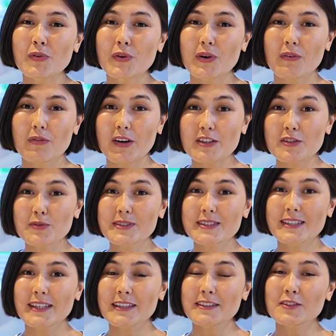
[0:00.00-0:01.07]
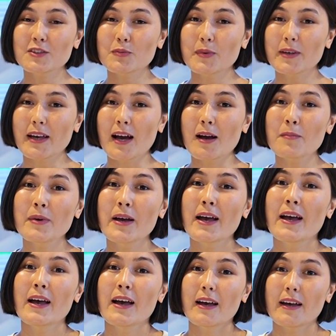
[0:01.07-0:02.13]
four of us were selected to become
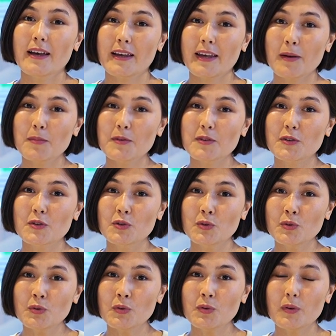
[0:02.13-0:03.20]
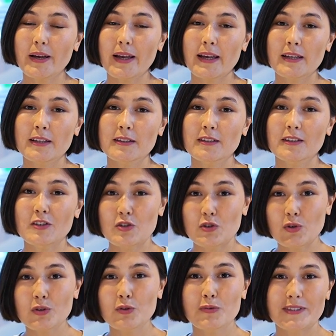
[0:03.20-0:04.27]
a cabin crew and
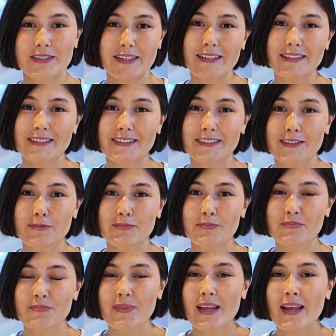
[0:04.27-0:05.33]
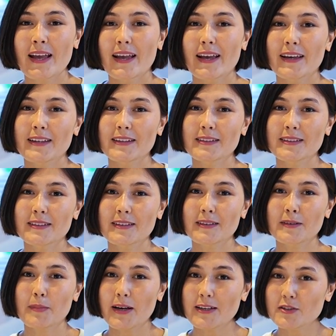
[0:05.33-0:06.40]
join with Wizz Air team. And
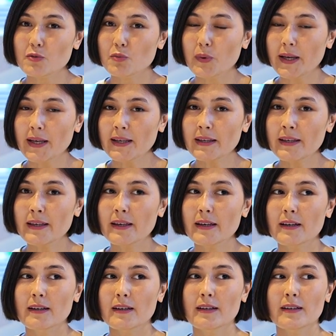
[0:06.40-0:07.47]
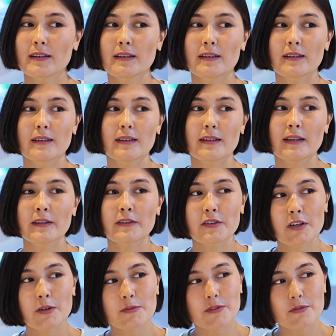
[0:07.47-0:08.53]
by the way, in
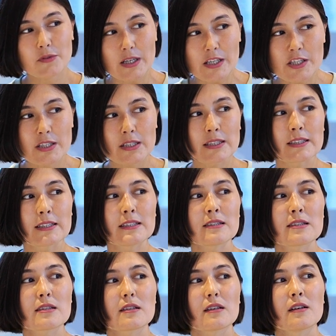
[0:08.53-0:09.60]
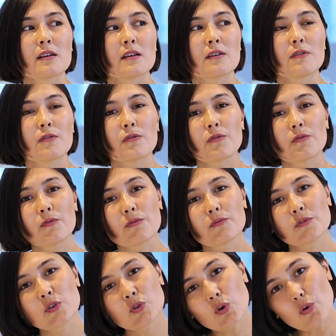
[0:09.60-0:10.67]
terms of nationalities,
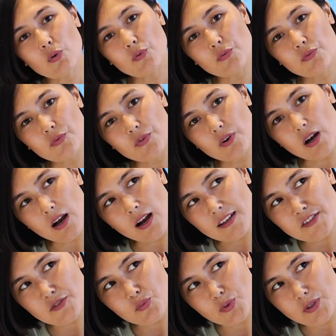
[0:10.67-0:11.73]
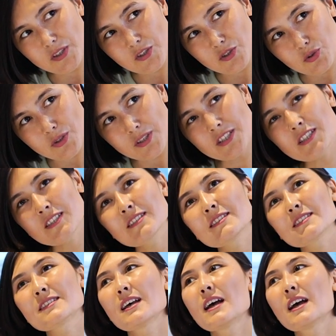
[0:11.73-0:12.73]
two of us were Georgians,